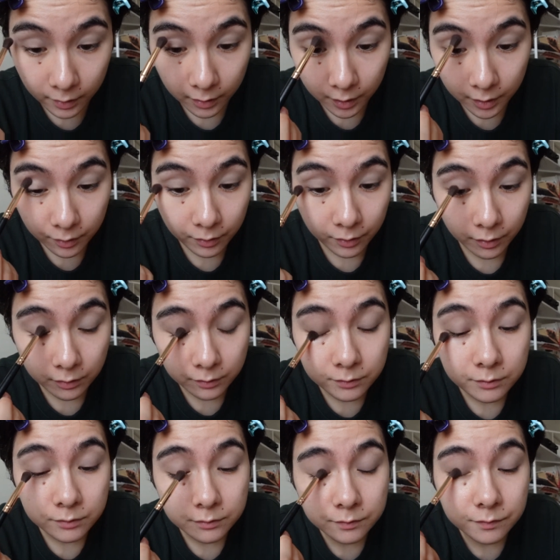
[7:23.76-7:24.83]
I don't know.
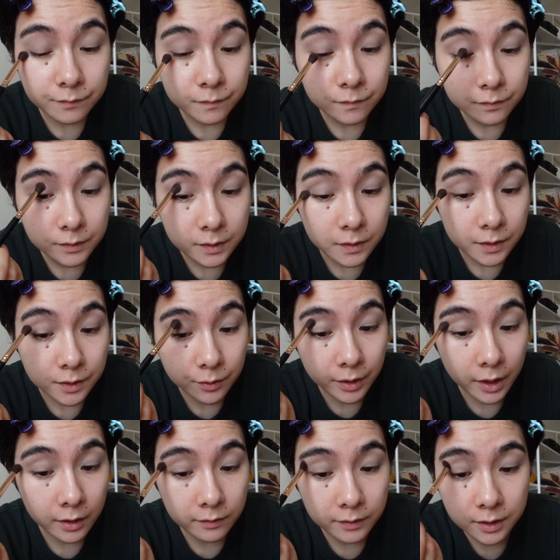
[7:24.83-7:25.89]
So
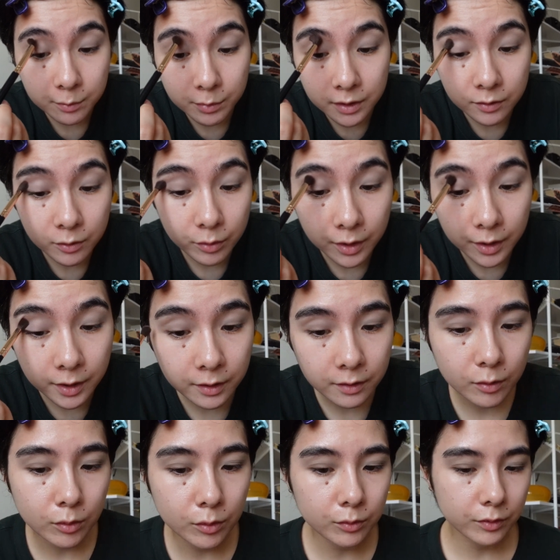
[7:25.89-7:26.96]
yeah, it's been quite
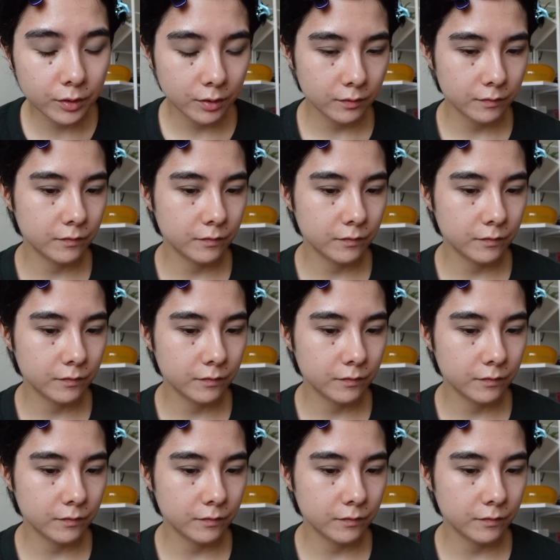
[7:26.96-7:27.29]
cold.